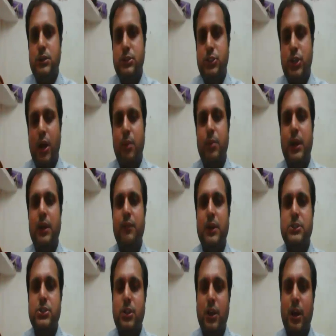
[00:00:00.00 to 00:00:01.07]
Germany
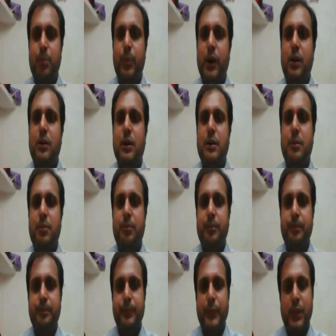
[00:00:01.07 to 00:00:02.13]
was crippled
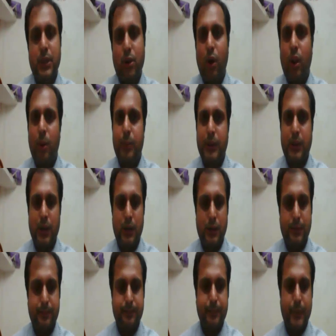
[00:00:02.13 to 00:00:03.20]

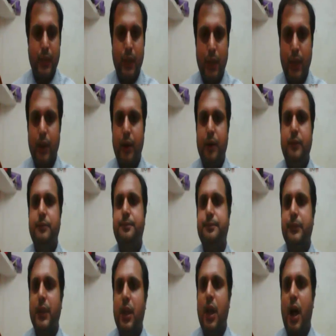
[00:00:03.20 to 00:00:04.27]
economically. Here,
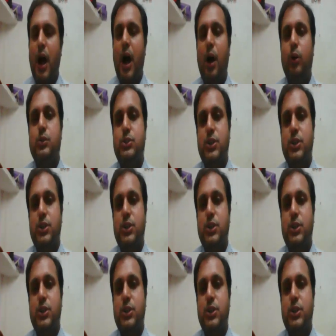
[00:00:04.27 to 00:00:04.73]
how